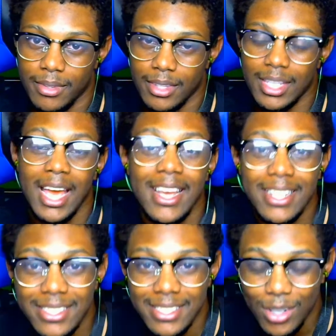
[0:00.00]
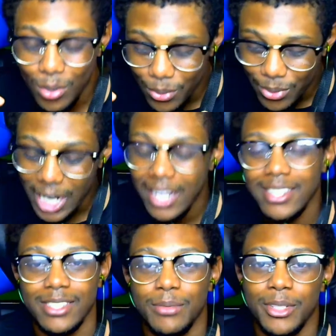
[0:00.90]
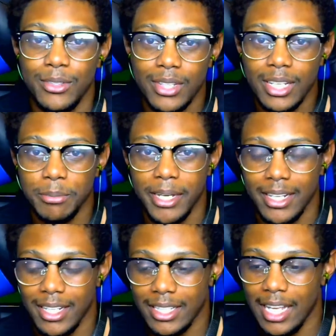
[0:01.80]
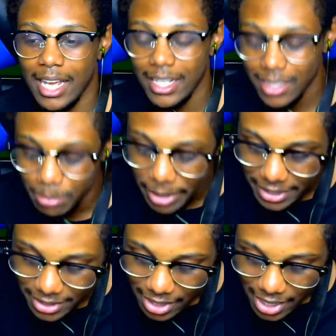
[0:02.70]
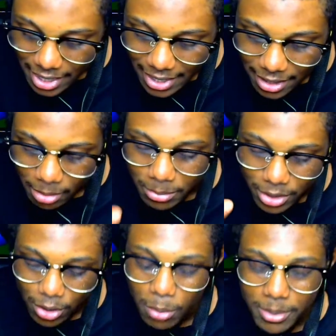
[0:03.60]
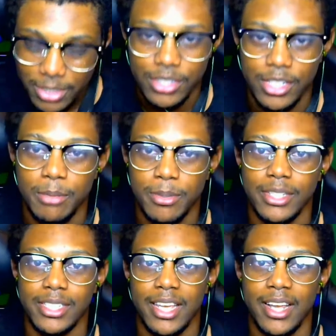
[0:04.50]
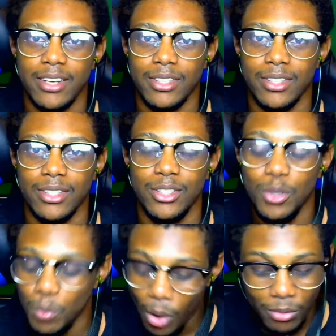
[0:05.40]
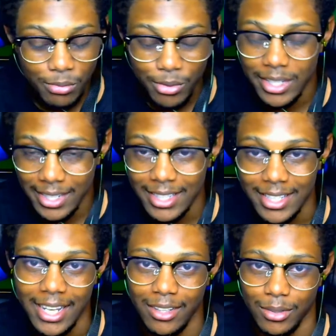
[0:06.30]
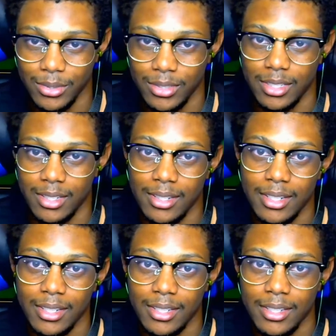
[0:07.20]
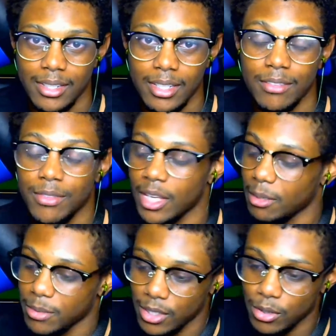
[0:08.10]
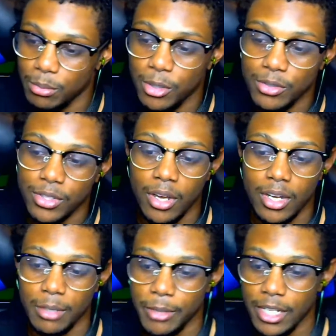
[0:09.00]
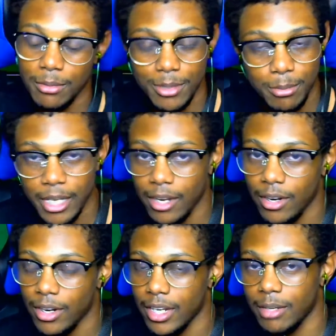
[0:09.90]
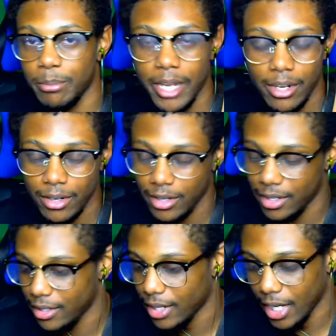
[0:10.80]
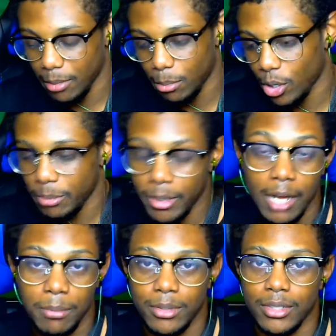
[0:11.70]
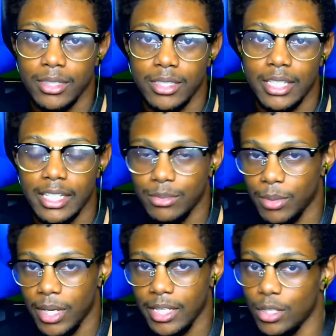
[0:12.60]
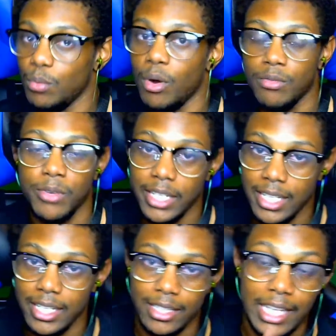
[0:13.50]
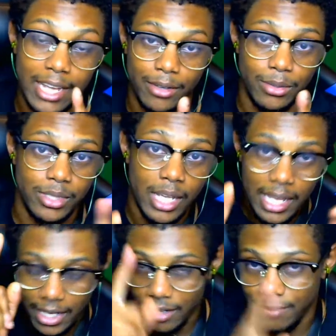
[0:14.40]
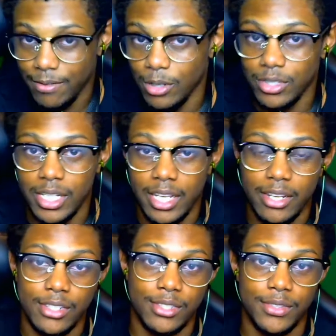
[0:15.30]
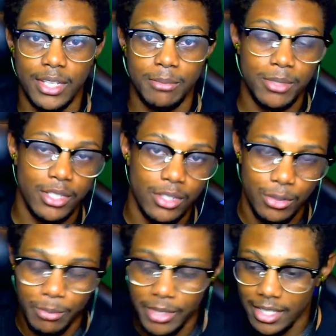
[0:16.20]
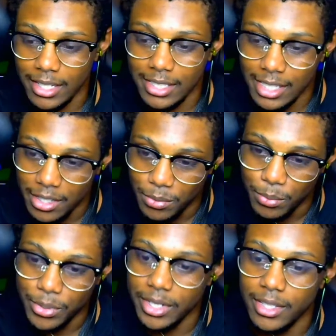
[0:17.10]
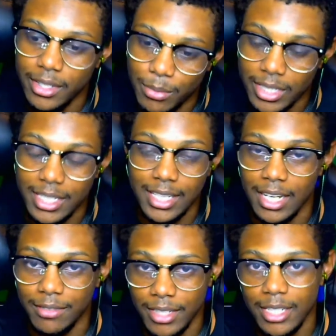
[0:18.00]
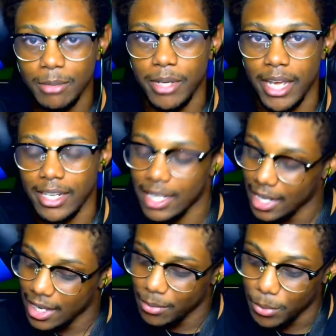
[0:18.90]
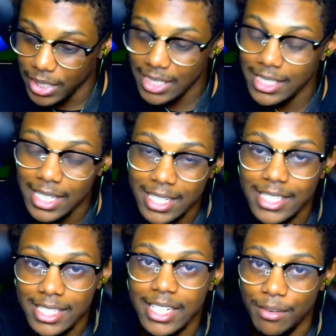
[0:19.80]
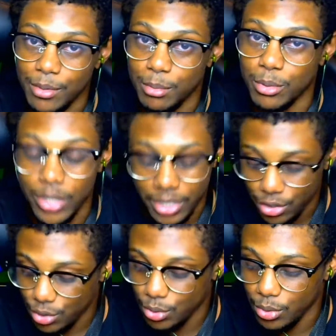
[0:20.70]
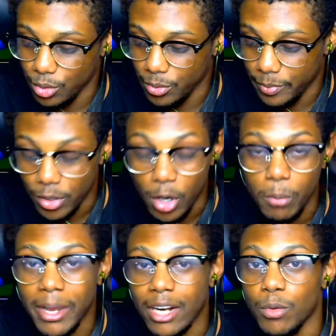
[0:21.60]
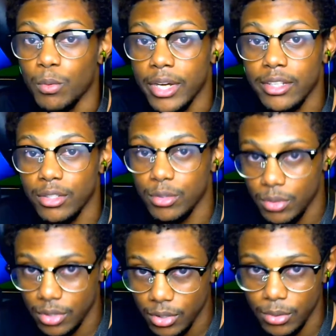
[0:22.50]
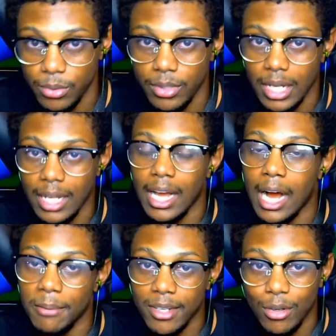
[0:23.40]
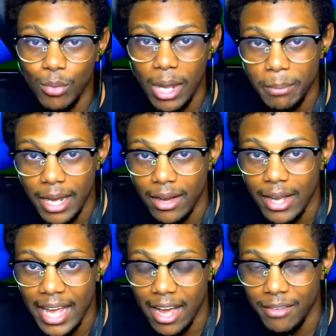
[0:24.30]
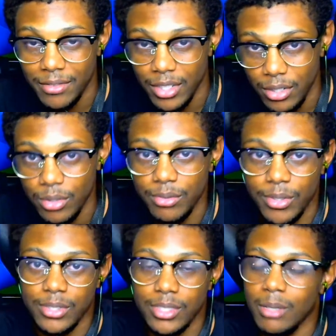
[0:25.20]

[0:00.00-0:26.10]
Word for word: That is crazy when you think about it like that. It makes him so much deeper as a character. You won't forget Thanos if the MCU moves on and becomes bigger and better and more popular, guess what? You won't forget Thanos in the first 10 years of the MCU because he really, really left an impact. When he said he's inevitable, it's true. No matter what you do, I'm going to wipe out half the universe.